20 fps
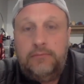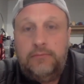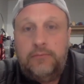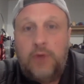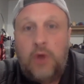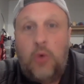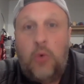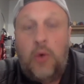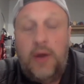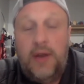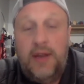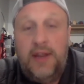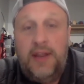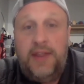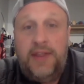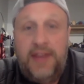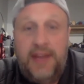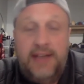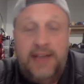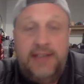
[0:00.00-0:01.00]
one of the
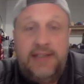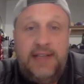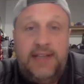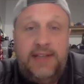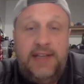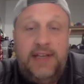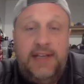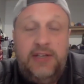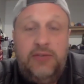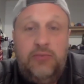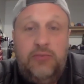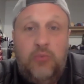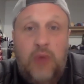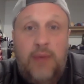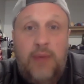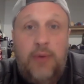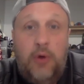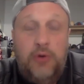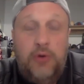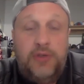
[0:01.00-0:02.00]
things that these
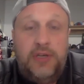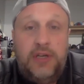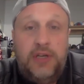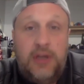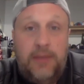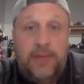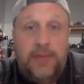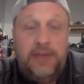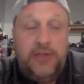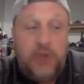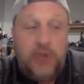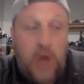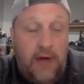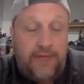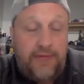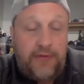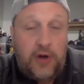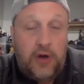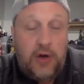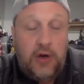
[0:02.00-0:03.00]
web hosting companies
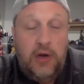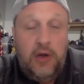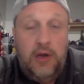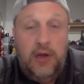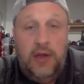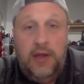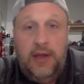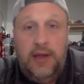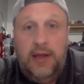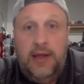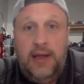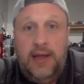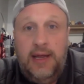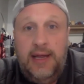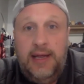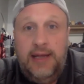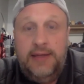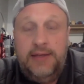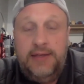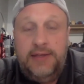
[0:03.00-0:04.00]
offer
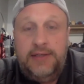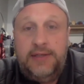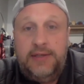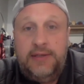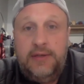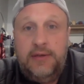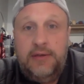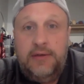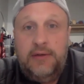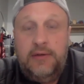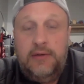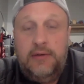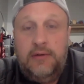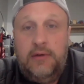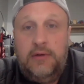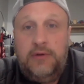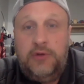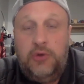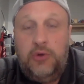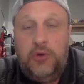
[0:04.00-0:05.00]
is
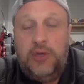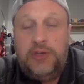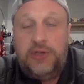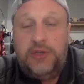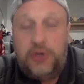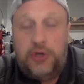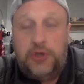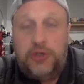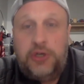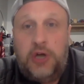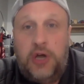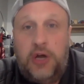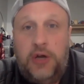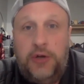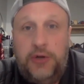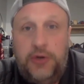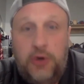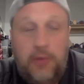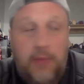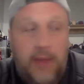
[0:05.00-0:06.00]
doing a search on a
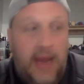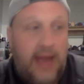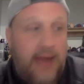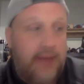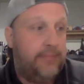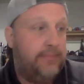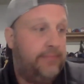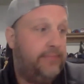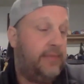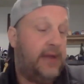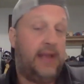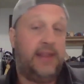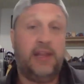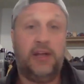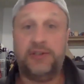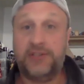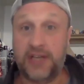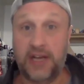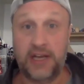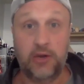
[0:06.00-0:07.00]
domain. And they'll
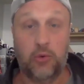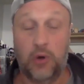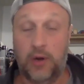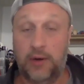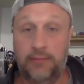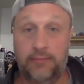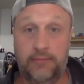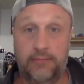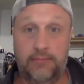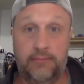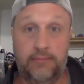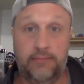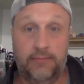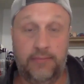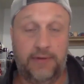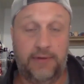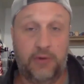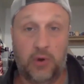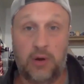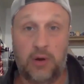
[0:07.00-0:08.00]
sell you one
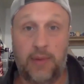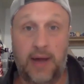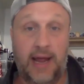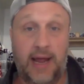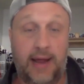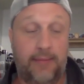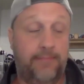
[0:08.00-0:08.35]
if you want to buy it.